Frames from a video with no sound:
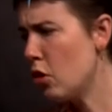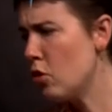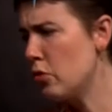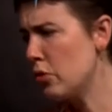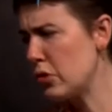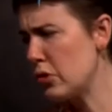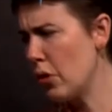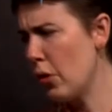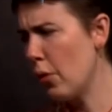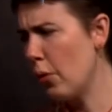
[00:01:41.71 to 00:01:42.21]

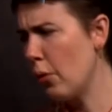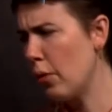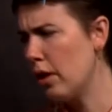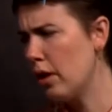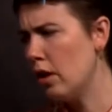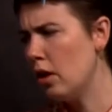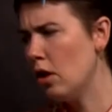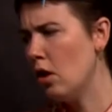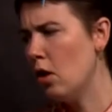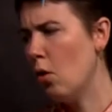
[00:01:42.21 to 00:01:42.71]
So
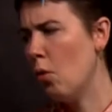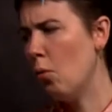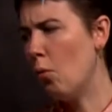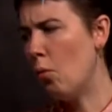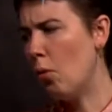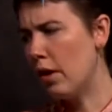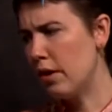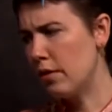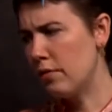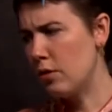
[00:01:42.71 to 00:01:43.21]

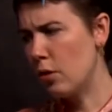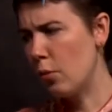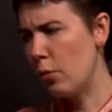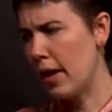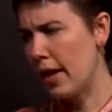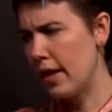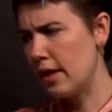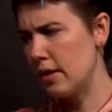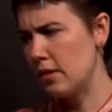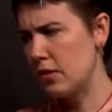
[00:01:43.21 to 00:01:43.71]
one of the
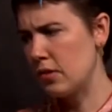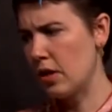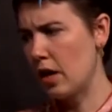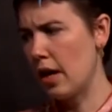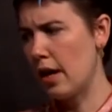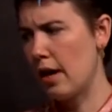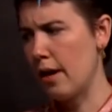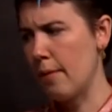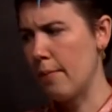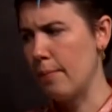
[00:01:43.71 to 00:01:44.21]
ways,
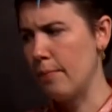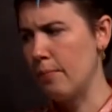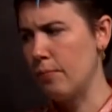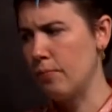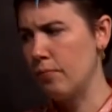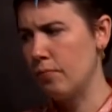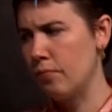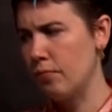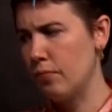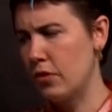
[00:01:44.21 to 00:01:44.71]
um,
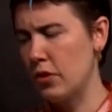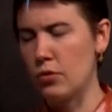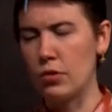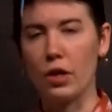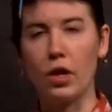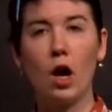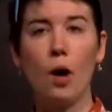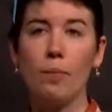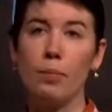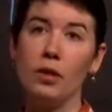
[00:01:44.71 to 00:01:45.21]
there's
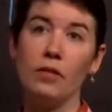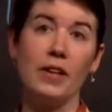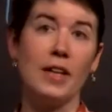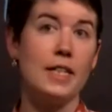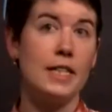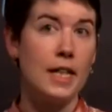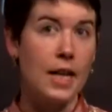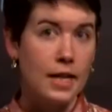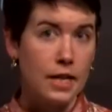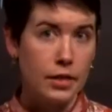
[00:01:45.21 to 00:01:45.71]
a couple of
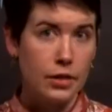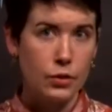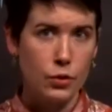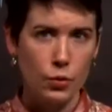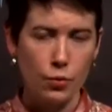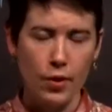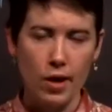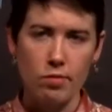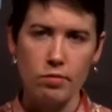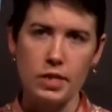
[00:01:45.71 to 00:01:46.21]
identities
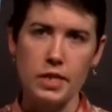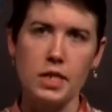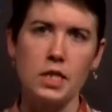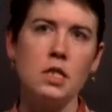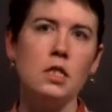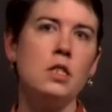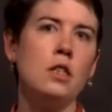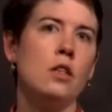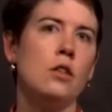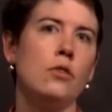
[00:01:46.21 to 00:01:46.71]
around it.